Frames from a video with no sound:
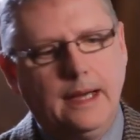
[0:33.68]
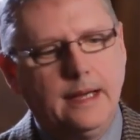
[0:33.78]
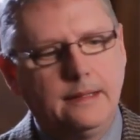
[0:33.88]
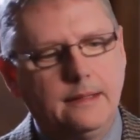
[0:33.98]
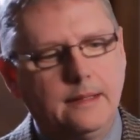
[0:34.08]

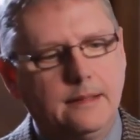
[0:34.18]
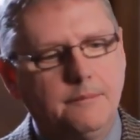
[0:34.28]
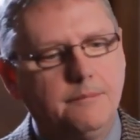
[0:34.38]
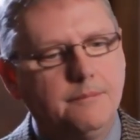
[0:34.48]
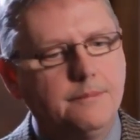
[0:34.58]
And
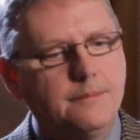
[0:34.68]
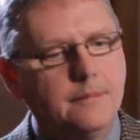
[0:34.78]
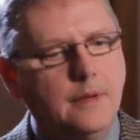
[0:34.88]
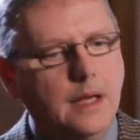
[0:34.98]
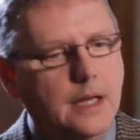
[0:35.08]
uh,
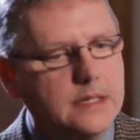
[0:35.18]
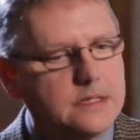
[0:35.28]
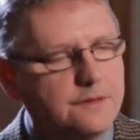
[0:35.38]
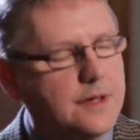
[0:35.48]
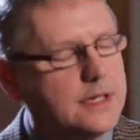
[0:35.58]
it's
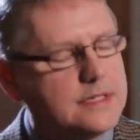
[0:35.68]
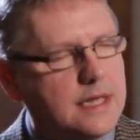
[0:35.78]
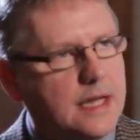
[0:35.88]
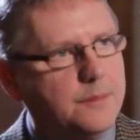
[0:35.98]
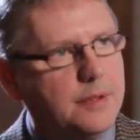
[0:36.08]
a very
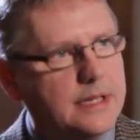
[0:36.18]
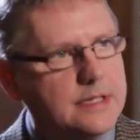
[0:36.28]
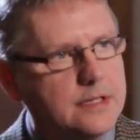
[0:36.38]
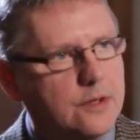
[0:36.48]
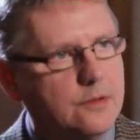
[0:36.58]
sad
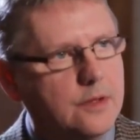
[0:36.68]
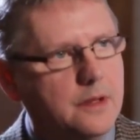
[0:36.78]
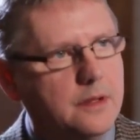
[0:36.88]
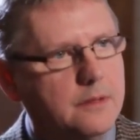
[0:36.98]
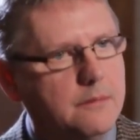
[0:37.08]
place now.
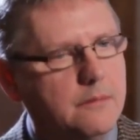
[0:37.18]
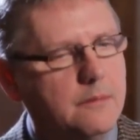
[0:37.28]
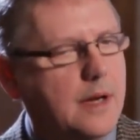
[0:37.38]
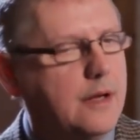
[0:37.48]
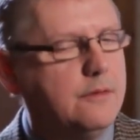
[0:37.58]
And
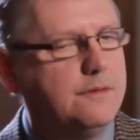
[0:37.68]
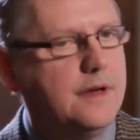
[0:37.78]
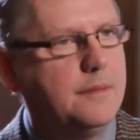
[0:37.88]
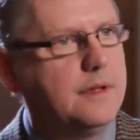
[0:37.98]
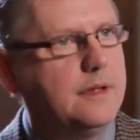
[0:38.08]
my own
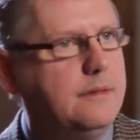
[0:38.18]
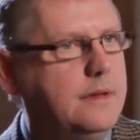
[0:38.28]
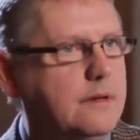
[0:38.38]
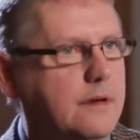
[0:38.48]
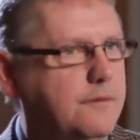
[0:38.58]
family,
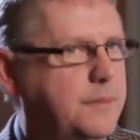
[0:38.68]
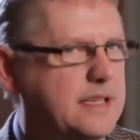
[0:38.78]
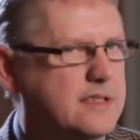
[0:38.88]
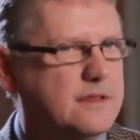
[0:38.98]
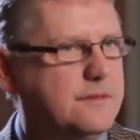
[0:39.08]
you know, I have
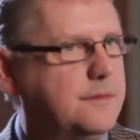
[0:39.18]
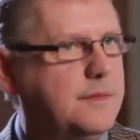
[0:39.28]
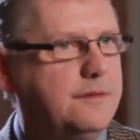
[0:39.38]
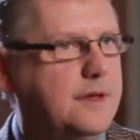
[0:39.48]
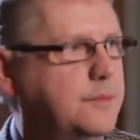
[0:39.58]
pictures of them
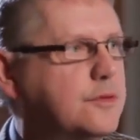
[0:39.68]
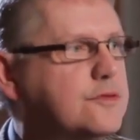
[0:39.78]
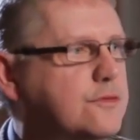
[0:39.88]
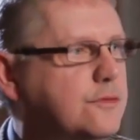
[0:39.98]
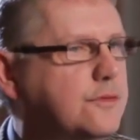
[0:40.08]
having to
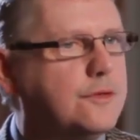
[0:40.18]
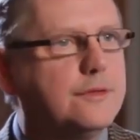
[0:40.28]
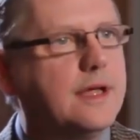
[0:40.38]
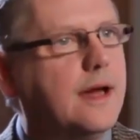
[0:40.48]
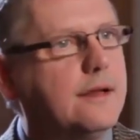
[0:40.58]
patrol their
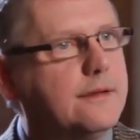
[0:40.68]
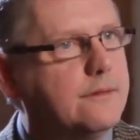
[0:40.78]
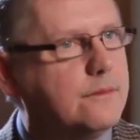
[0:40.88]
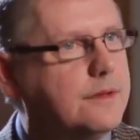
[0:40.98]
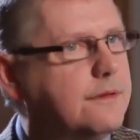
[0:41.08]
own
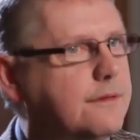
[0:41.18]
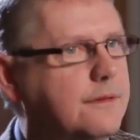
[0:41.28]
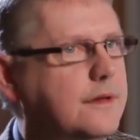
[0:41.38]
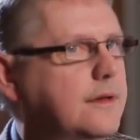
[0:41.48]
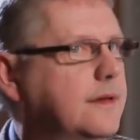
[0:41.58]
garden with
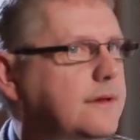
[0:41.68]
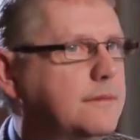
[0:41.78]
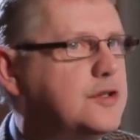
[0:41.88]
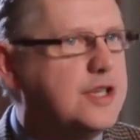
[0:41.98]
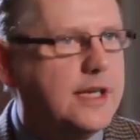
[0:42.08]

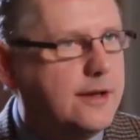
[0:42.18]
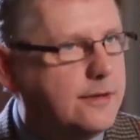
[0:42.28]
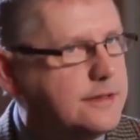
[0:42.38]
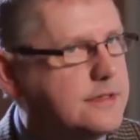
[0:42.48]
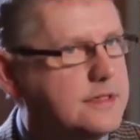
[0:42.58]
machine
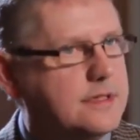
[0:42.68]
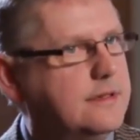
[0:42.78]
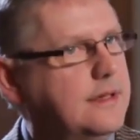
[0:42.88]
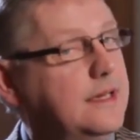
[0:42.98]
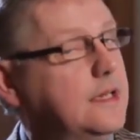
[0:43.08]
guns,
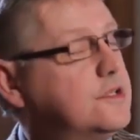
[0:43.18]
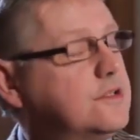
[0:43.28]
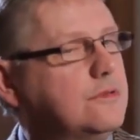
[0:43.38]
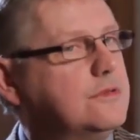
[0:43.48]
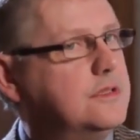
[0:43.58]
and it's
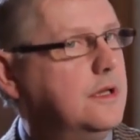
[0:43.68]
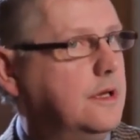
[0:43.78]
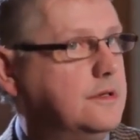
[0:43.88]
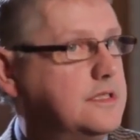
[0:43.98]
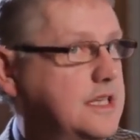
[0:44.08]
so
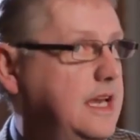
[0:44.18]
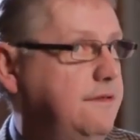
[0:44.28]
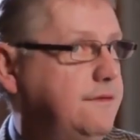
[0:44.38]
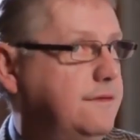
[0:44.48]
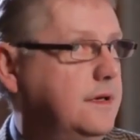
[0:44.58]

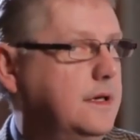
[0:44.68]
unsafe.